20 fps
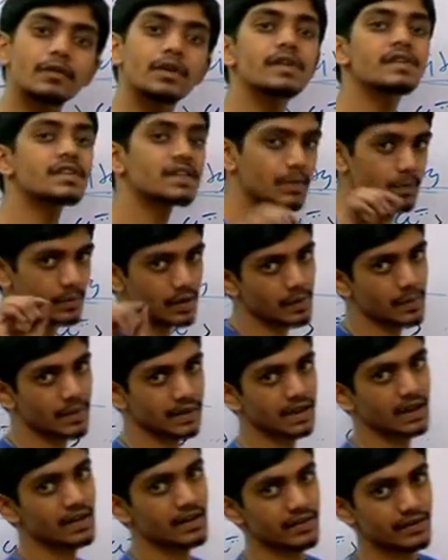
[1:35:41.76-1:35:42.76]
got similar
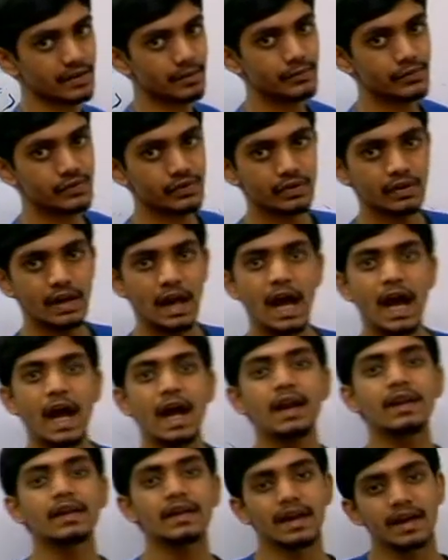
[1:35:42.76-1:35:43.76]
mechanisms
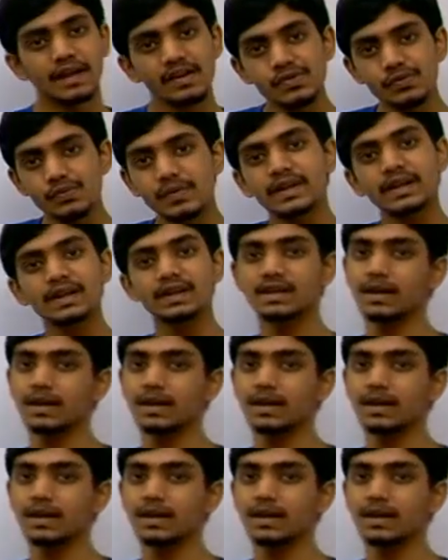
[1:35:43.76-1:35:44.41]
and hence we can